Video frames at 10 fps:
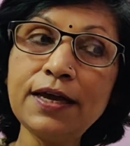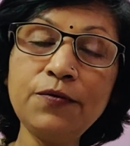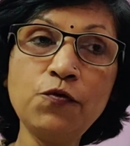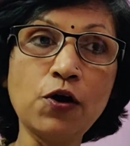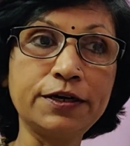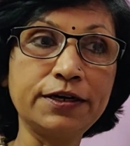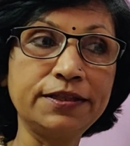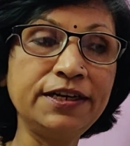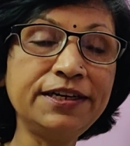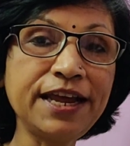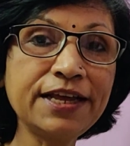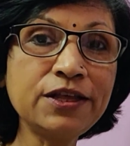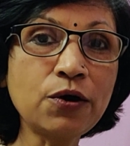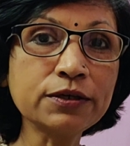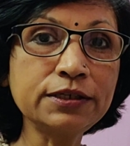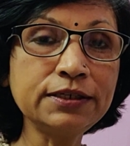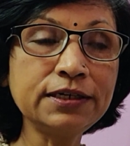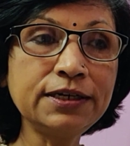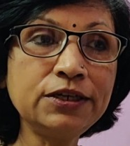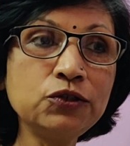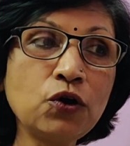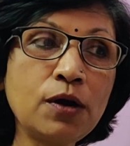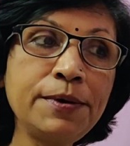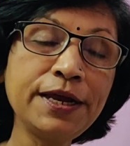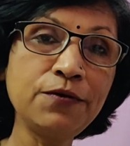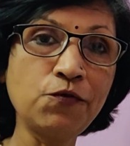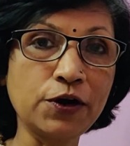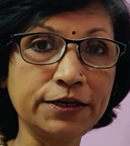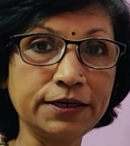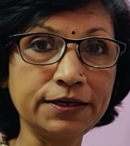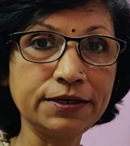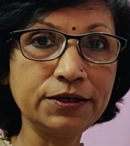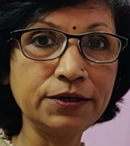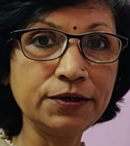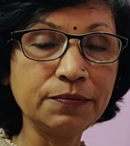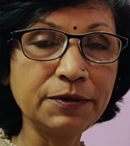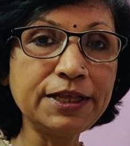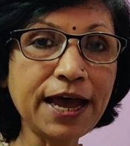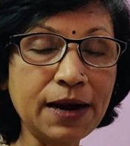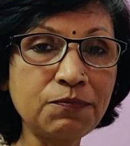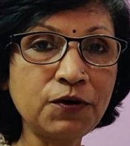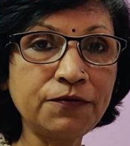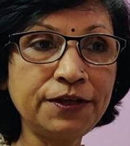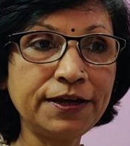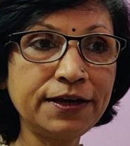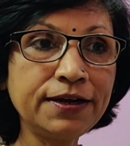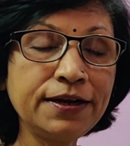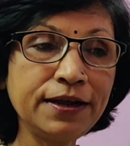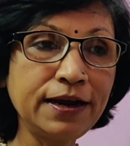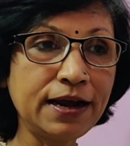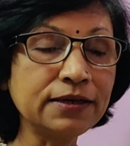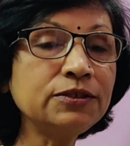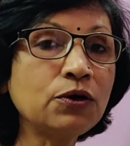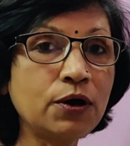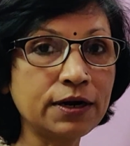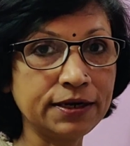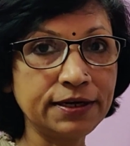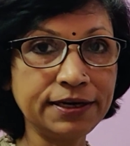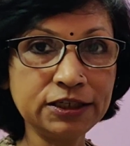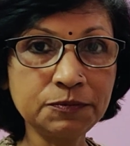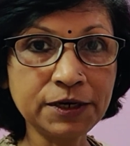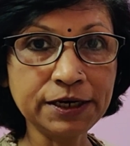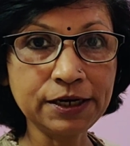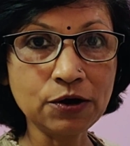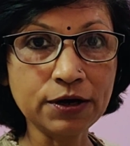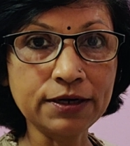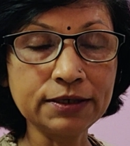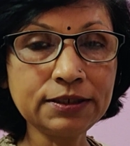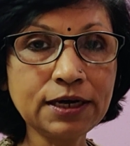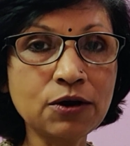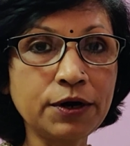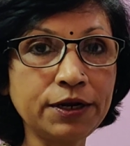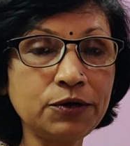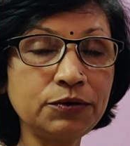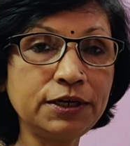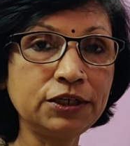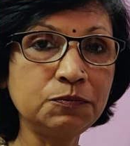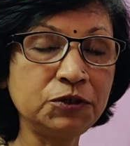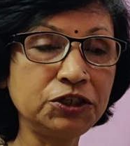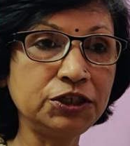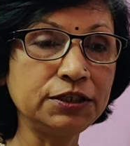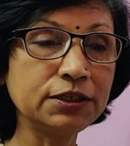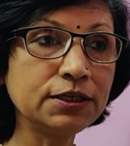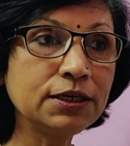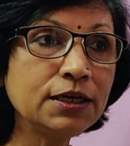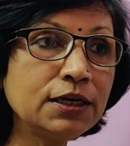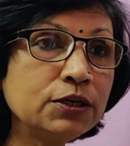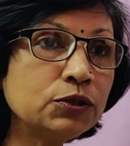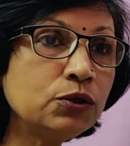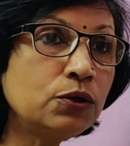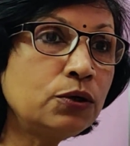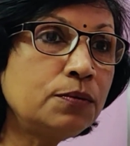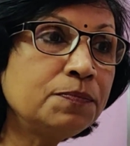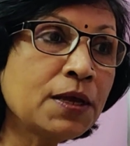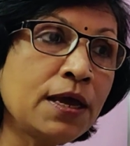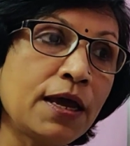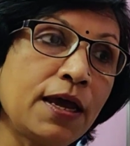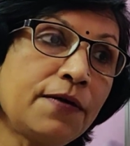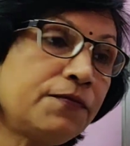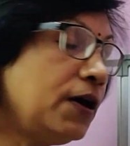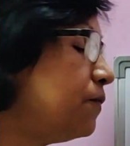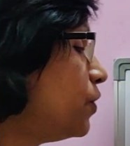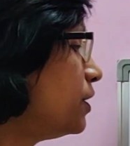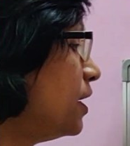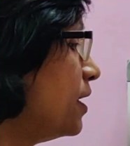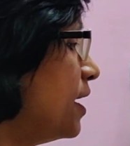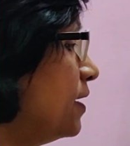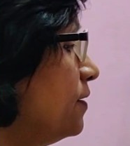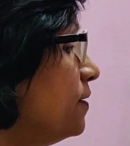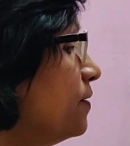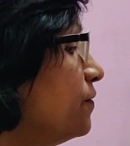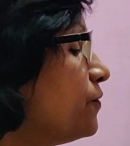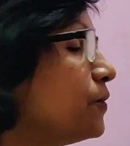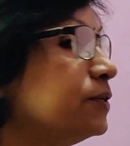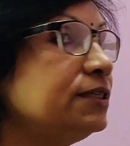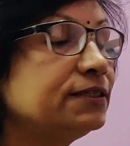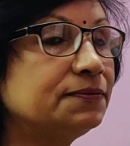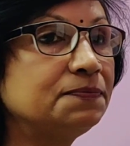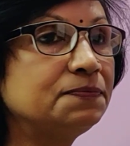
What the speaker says: in water. They take the oxygen dissolved in water with the help of their lungs or other respiratory organs according to the species. So if the water gets frozen